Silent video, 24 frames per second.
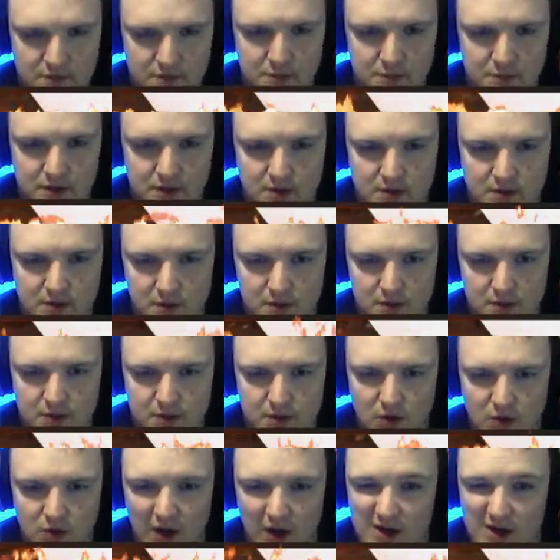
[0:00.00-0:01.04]
pick them up. You
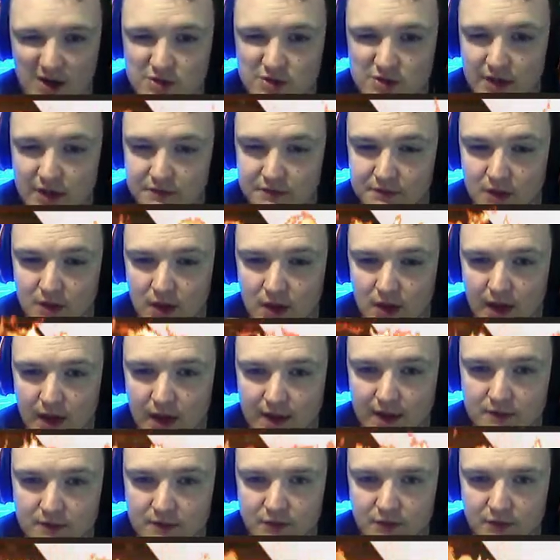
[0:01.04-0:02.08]
don't actually have to
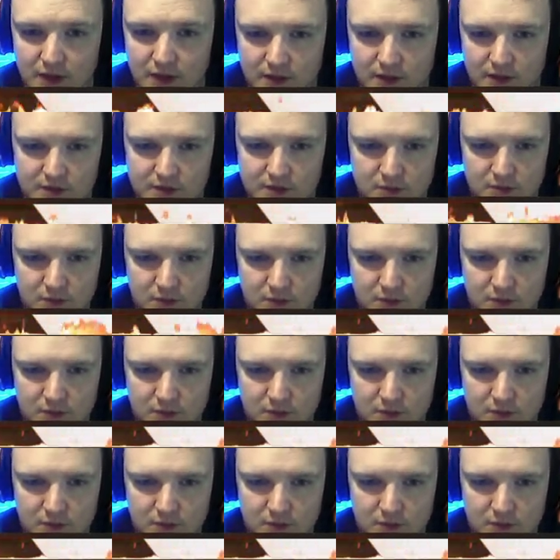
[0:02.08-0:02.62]
actively hunt them.